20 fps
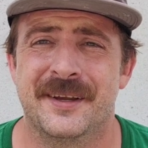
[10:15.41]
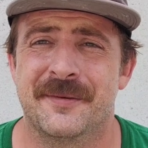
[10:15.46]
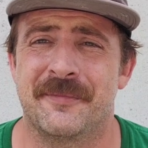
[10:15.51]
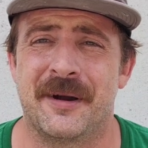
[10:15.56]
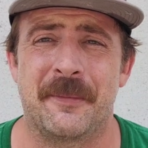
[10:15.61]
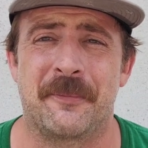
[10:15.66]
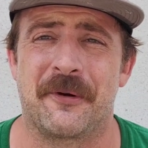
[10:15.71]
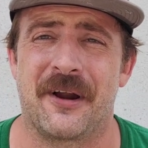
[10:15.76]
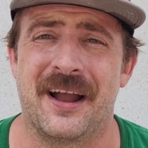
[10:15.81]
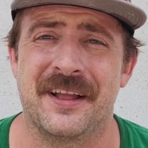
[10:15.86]

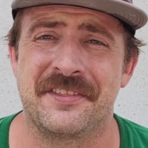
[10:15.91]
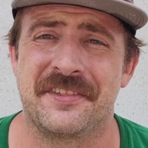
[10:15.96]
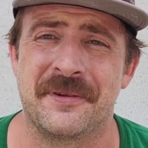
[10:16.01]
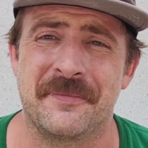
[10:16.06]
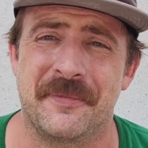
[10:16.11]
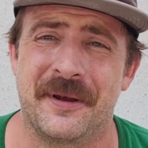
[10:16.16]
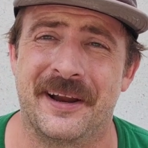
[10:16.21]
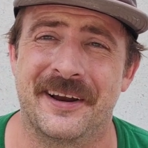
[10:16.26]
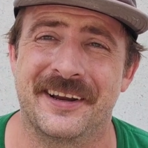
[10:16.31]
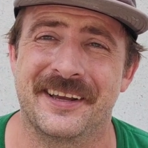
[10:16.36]
My Bronson
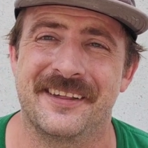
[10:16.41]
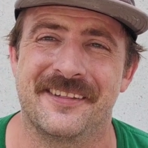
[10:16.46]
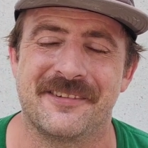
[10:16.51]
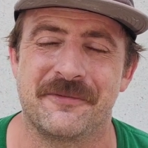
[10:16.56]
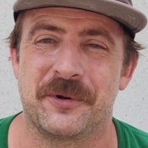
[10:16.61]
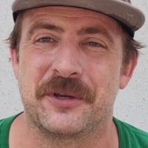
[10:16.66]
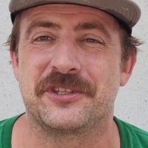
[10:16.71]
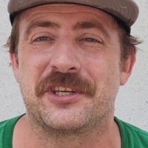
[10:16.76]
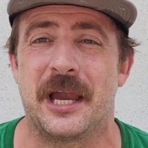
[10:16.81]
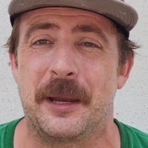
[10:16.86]
bearings,
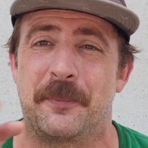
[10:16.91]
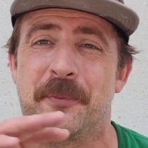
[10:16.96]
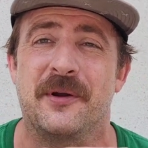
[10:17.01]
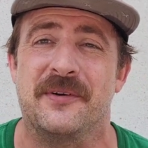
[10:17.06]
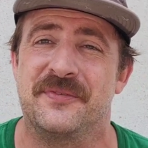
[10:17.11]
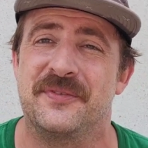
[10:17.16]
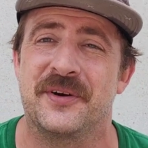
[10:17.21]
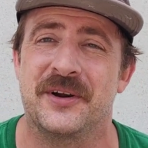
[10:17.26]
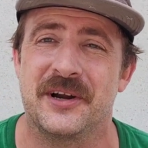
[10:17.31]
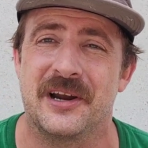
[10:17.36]
which I
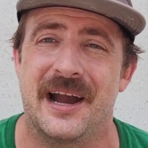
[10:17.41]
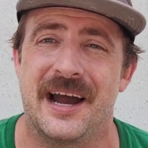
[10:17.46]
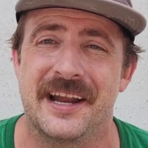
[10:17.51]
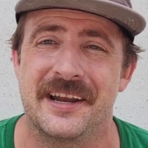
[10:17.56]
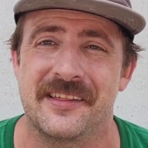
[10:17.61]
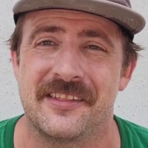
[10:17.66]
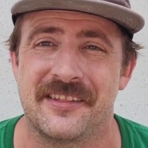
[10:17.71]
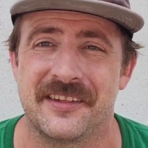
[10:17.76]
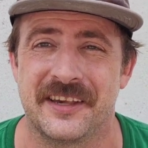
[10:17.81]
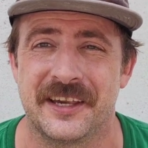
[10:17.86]
prefer,
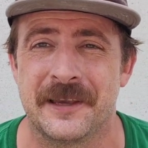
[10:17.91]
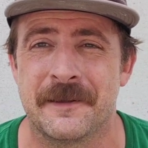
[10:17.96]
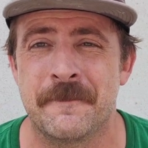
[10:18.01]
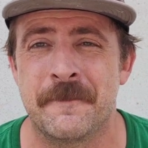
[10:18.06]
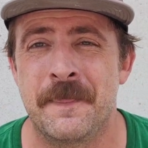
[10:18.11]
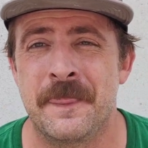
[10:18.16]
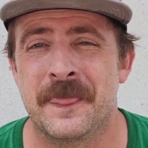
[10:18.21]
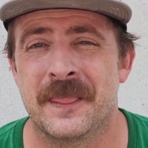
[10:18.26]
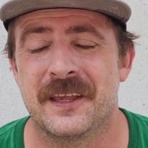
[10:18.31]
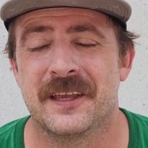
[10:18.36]
honestly,
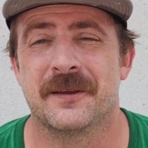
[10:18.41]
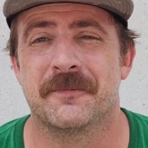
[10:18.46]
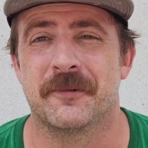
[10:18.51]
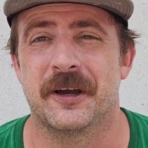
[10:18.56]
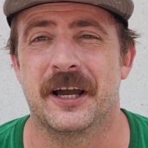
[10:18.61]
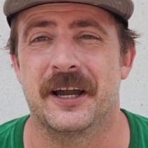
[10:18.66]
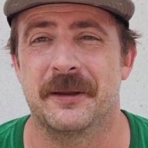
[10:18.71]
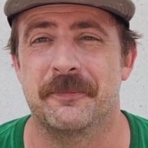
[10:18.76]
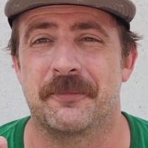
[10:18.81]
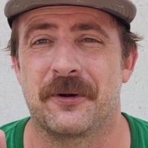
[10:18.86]

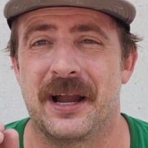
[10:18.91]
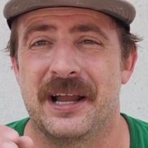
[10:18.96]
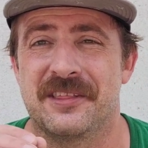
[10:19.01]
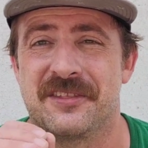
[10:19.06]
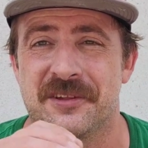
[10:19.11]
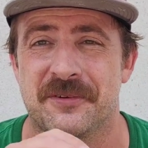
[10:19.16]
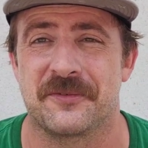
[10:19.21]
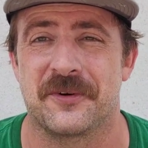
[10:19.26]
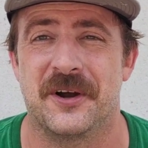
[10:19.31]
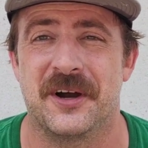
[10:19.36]
my
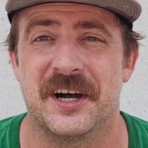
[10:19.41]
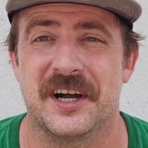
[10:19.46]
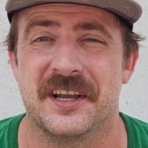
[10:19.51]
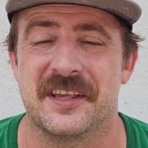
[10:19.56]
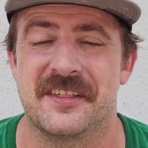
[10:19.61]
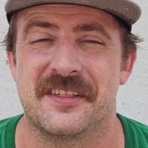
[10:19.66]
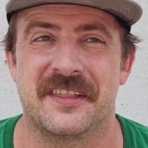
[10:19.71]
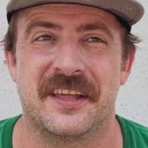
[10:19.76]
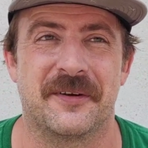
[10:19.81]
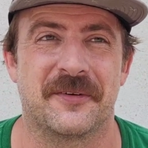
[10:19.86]
Bronson
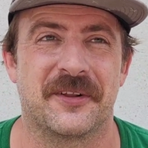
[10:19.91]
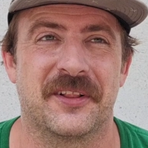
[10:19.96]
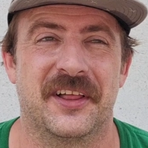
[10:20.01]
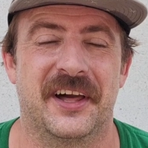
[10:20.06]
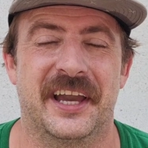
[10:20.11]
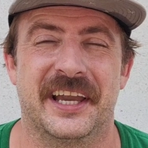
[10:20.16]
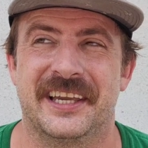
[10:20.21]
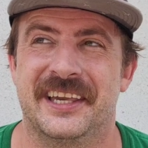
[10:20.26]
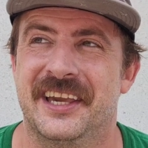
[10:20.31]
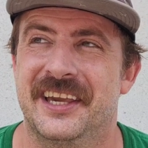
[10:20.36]
Raws, they were
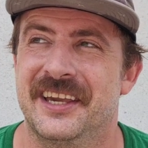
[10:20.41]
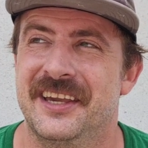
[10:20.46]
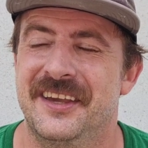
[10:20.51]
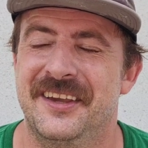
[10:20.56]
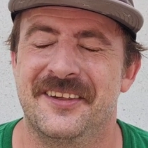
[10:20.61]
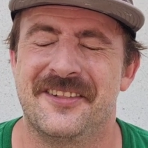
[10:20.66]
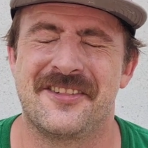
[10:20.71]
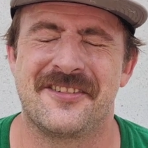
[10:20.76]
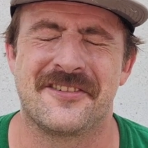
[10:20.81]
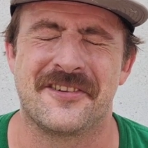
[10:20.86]
like
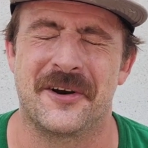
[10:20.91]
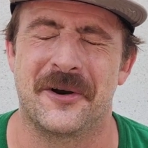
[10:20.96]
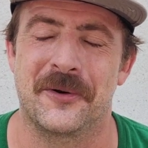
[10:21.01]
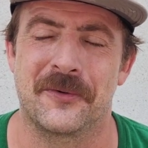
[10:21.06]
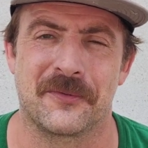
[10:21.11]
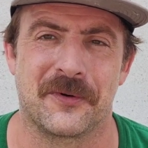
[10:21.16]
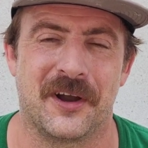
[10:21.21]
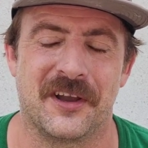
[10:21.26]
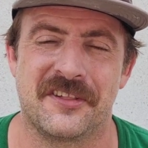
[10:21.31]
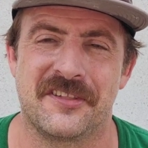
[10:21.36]
so
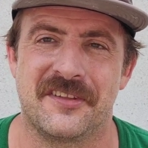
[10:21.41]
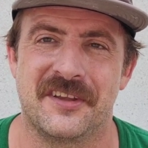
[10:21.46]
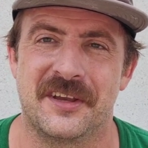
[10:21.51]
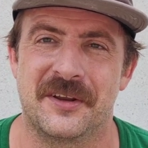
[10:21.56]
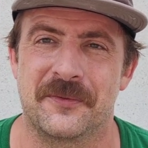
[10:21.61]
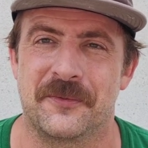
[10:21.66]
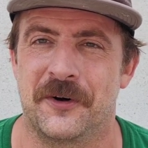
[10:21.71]
rusted.